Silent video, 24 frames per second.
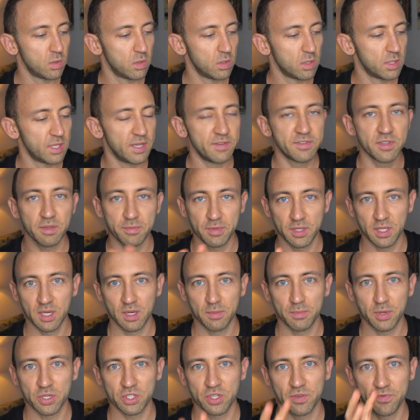leave something in
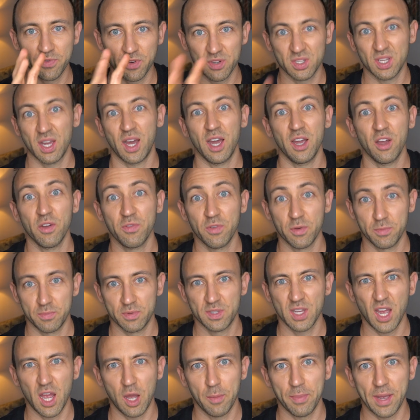the budget for tile
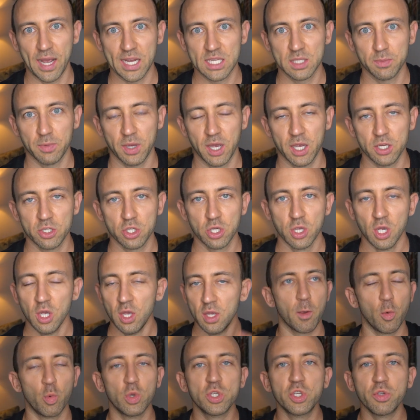backsplash.
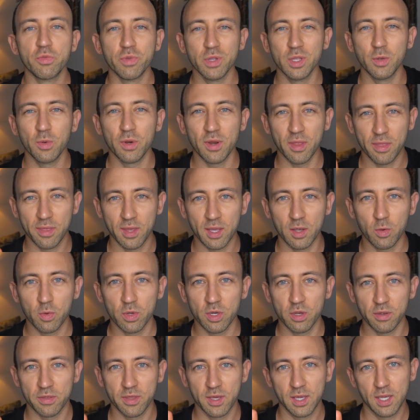What you really want to think when
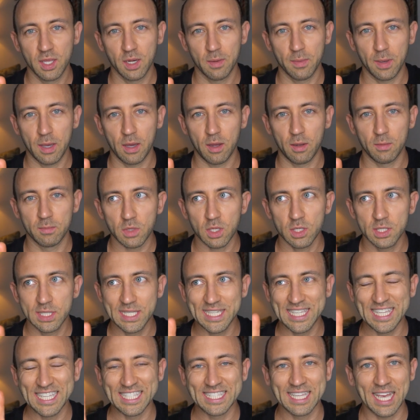you're thinking about
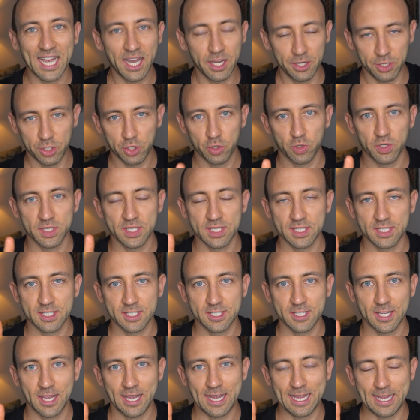the design choices
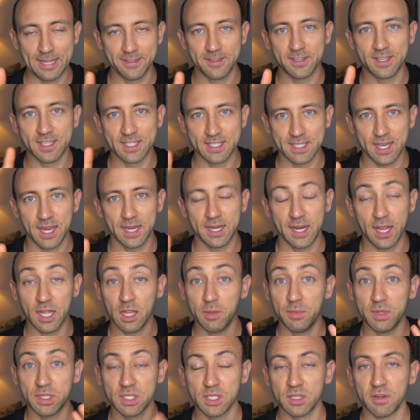and the design
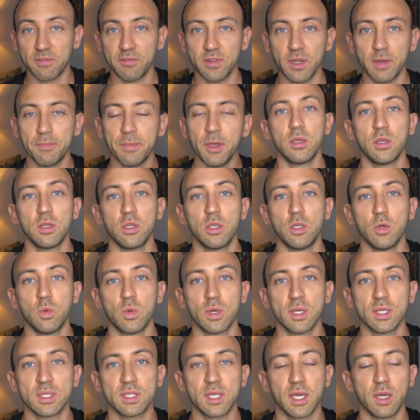elements of the flip, you
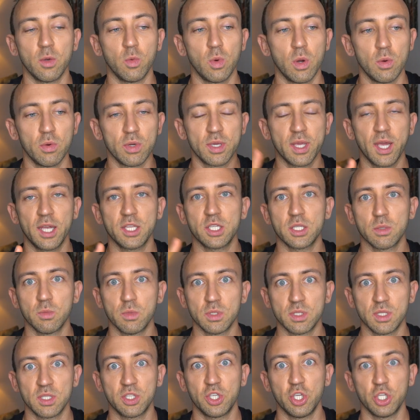want to say, what will catch
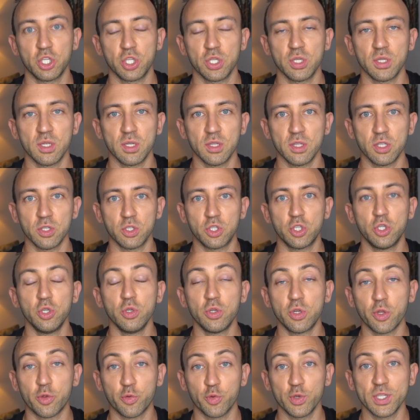someone's attention in the 2
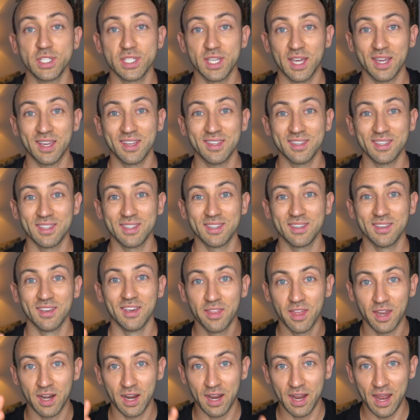to 3 seconds
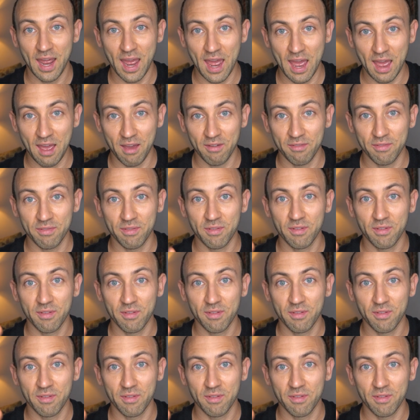that I have